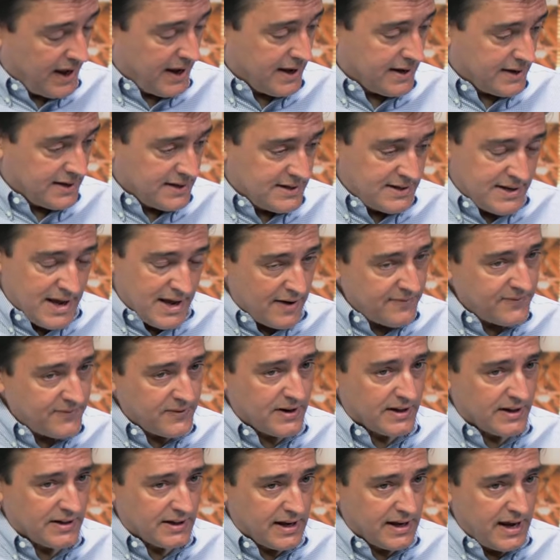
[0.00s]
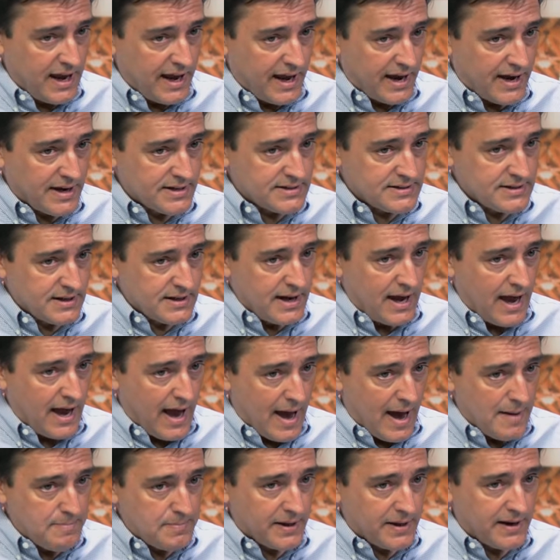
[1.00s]
it definitely has
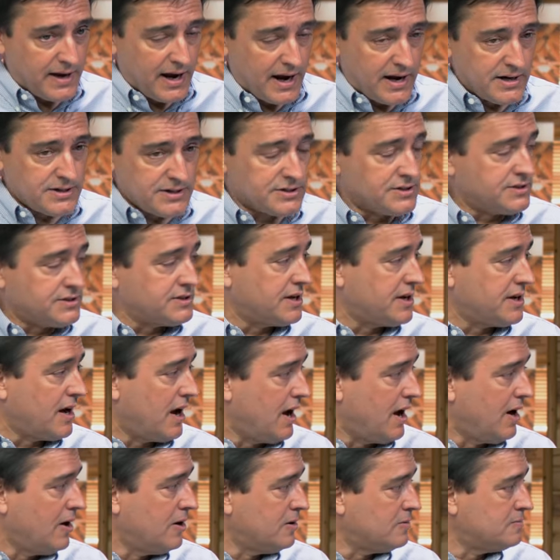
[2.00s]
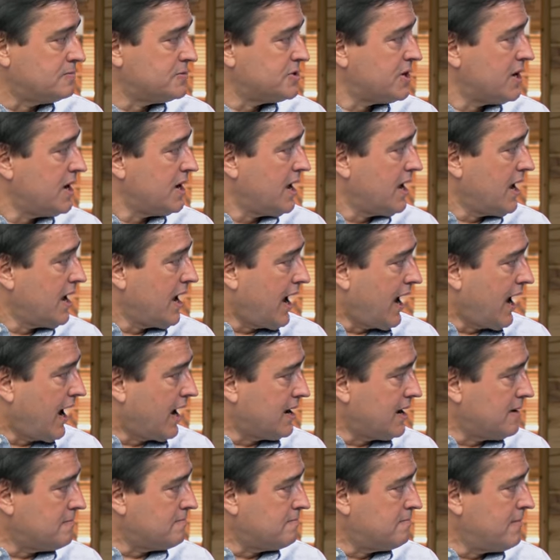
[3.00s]
applications in homes,
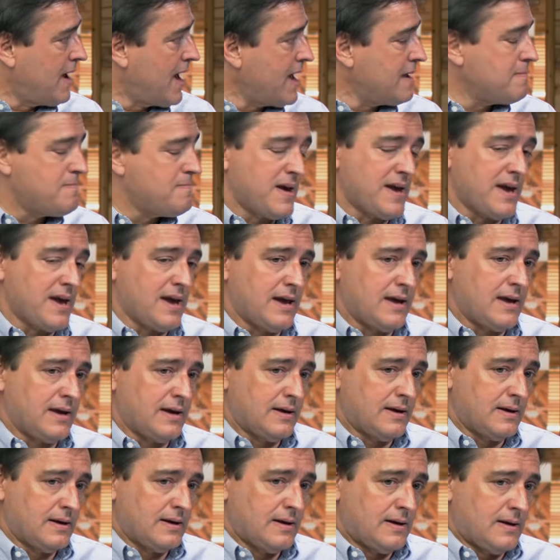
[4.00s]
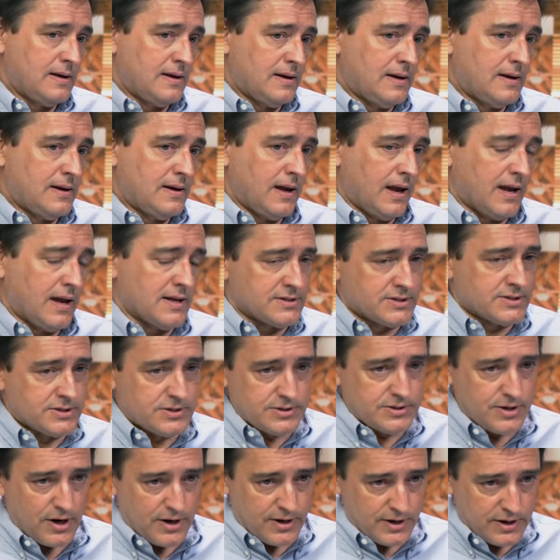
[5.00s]
and it may be, in
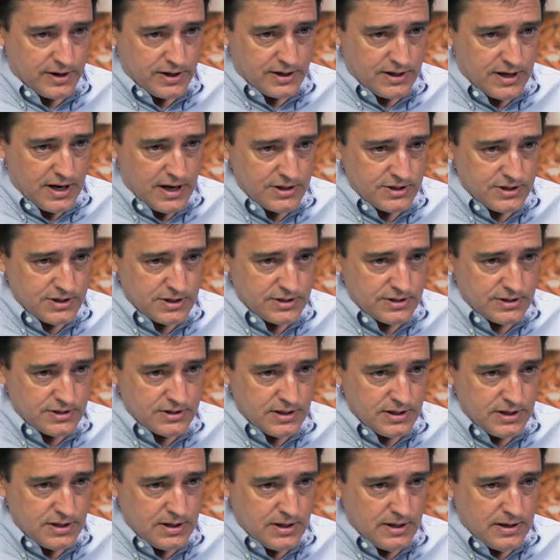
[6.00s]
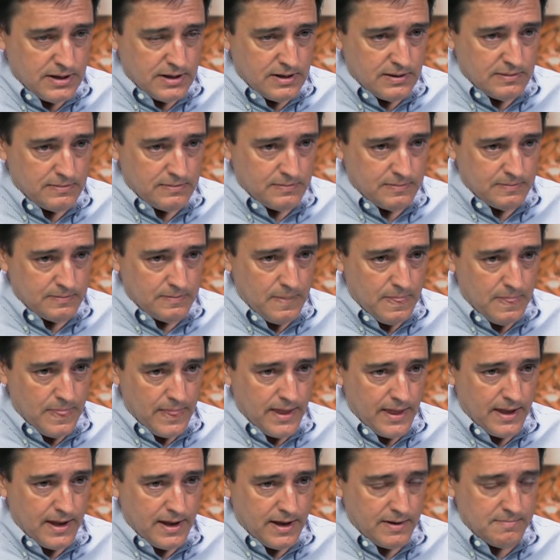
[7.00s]
certain conditions,
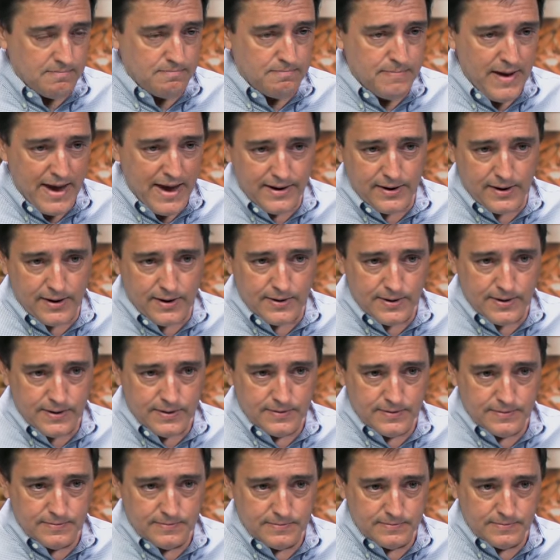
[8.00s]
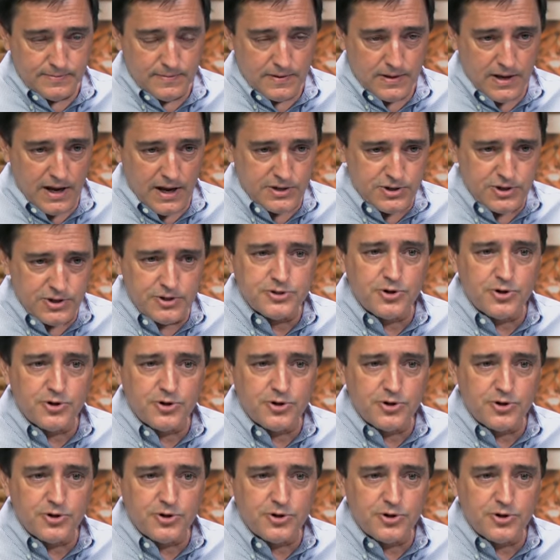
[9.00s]
better. It's